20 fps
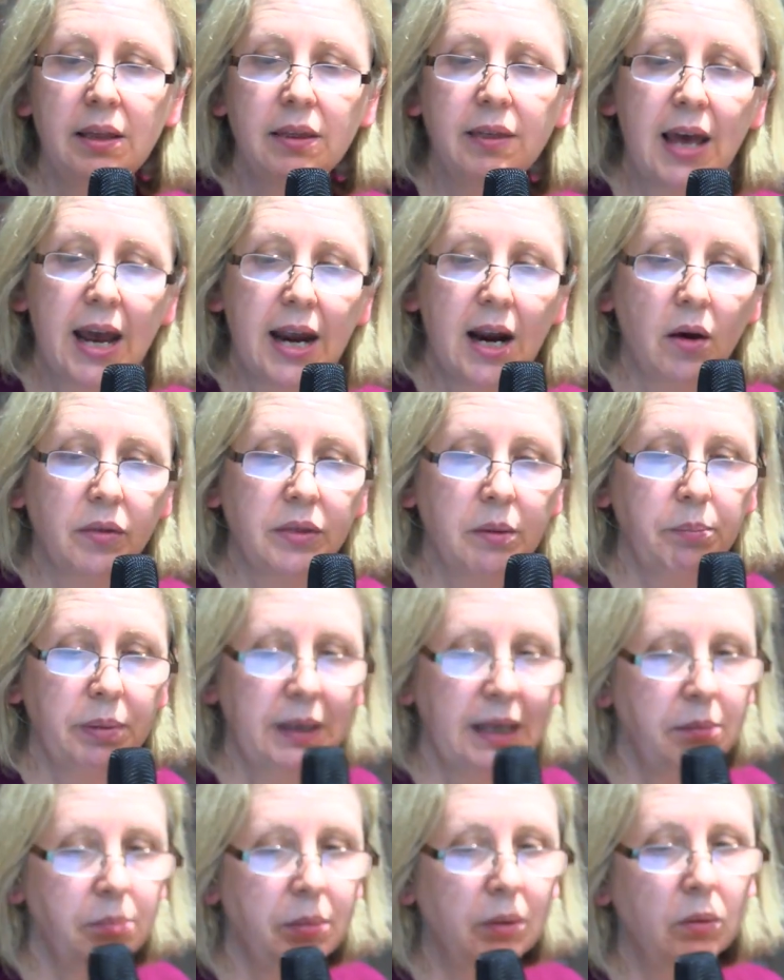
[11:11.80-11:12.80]
They are the
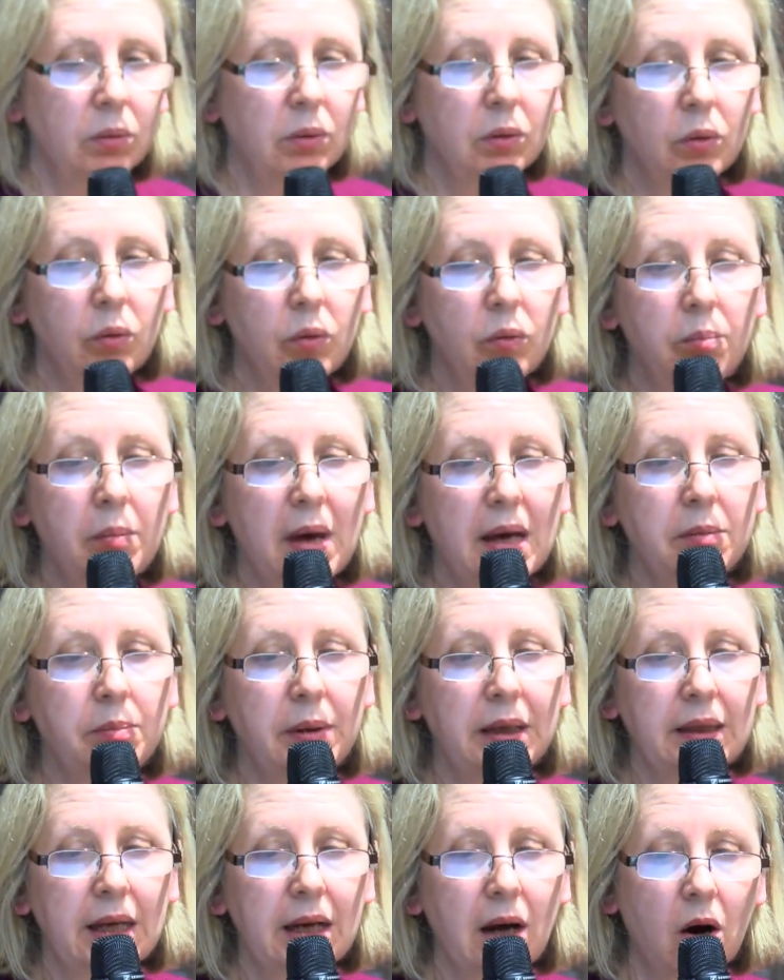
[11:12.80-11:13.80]
people who may
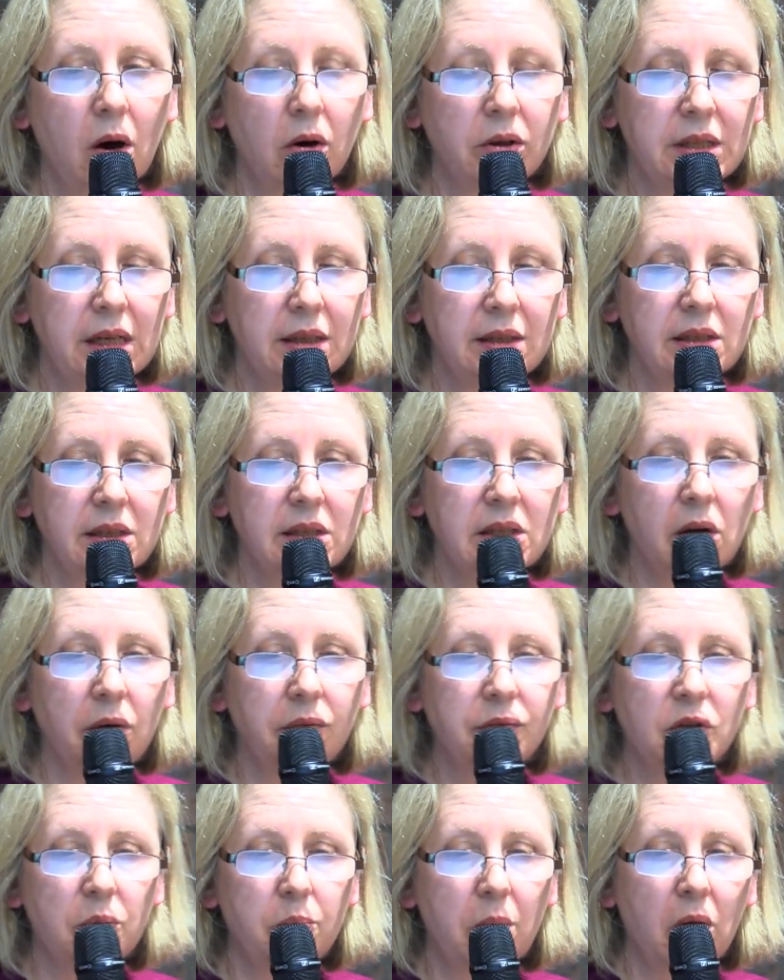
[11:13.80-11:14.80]
be the artists
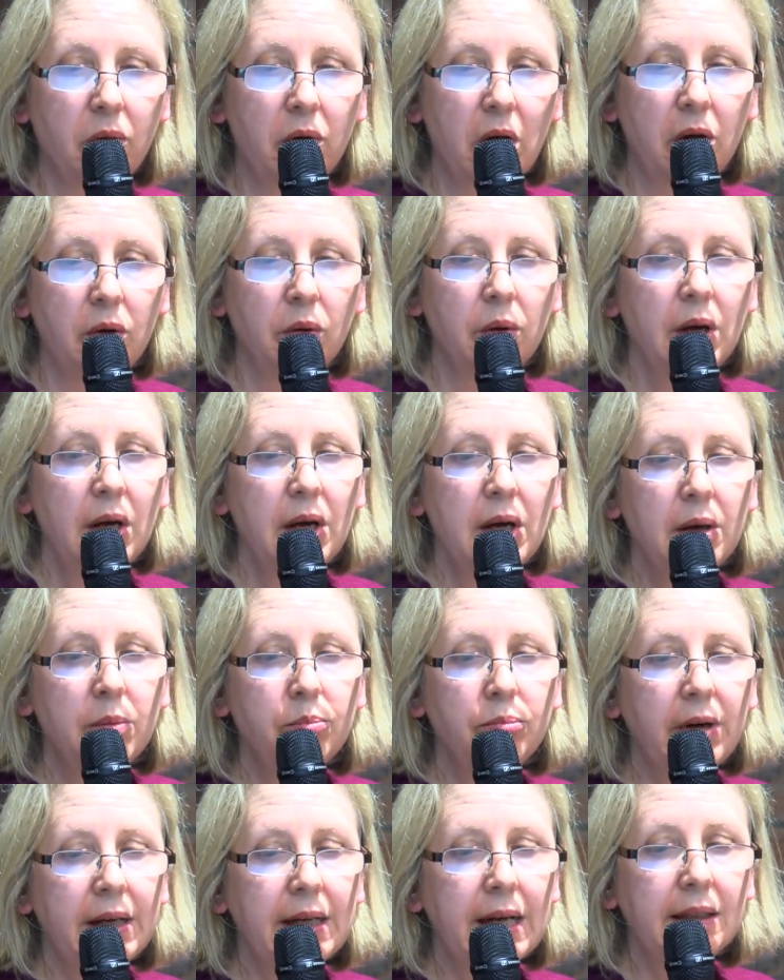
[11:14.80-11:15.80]
of tomorrow,
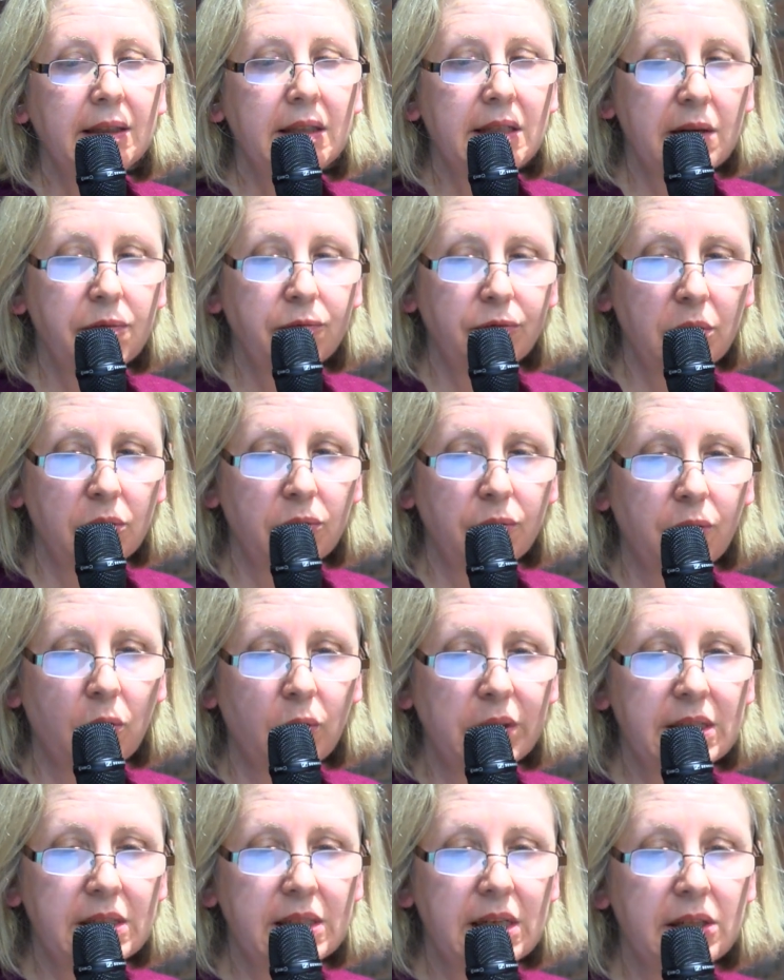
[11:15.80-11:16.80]
bringing different
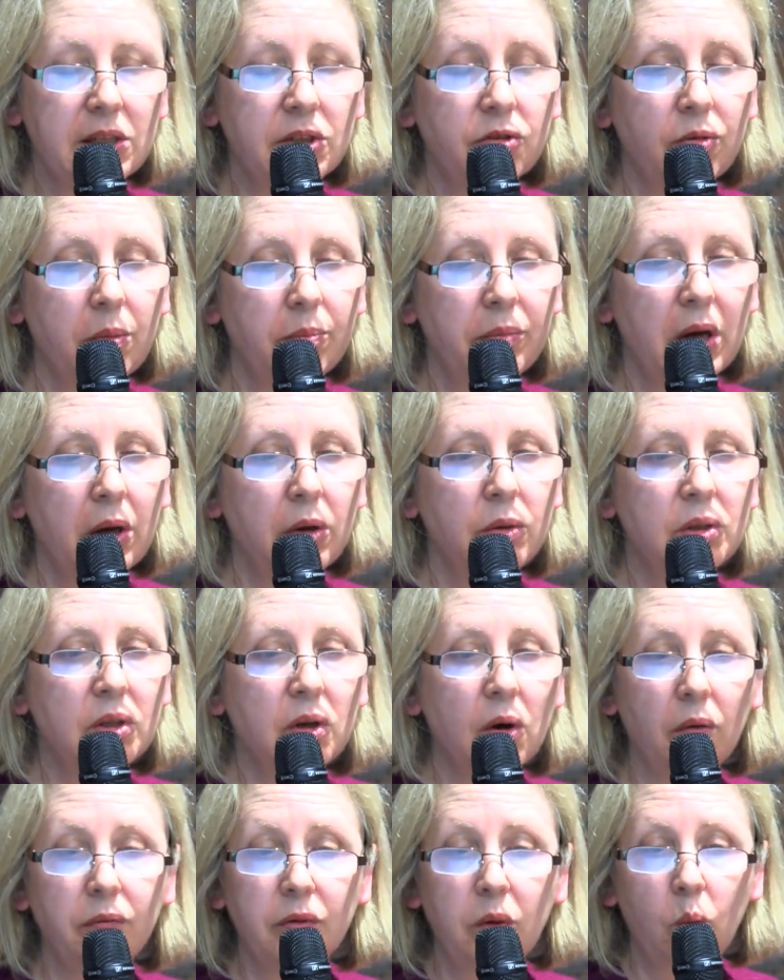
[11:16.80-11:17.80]
voices from
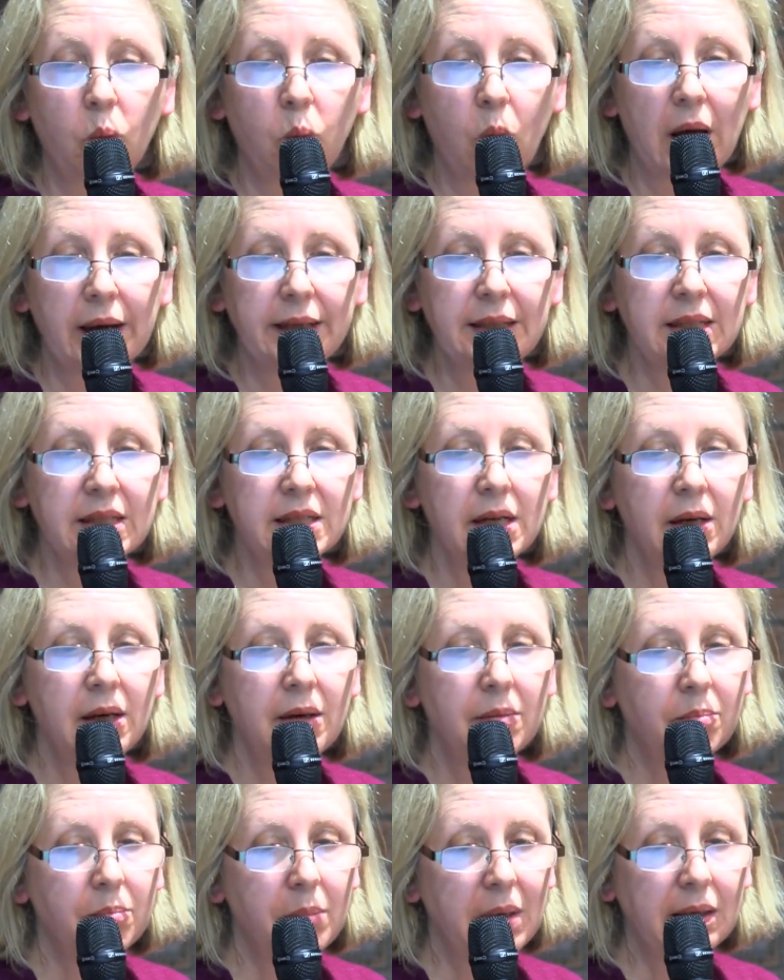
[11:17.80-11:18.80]
those of the white,
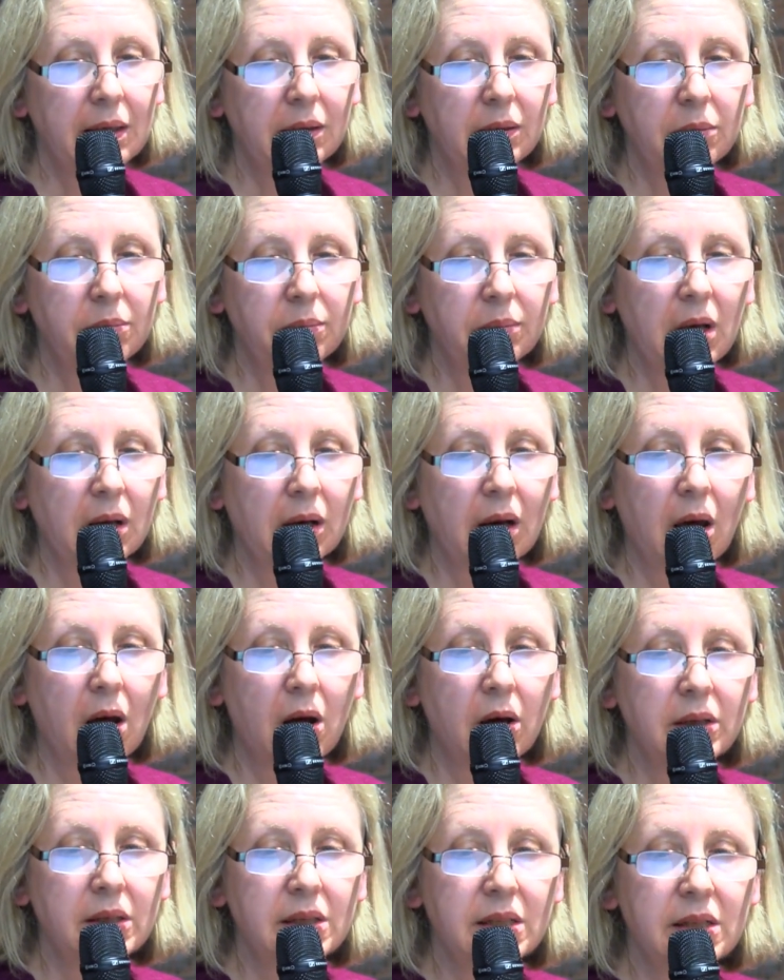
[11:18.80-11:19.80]
middle
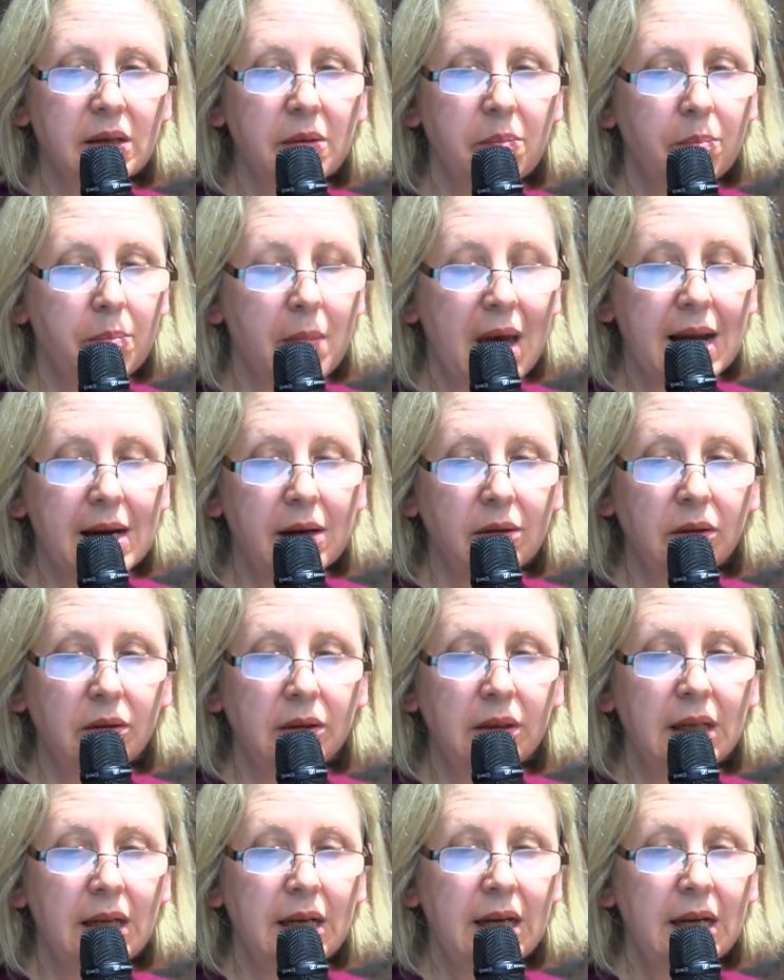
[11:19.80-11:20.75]
class, male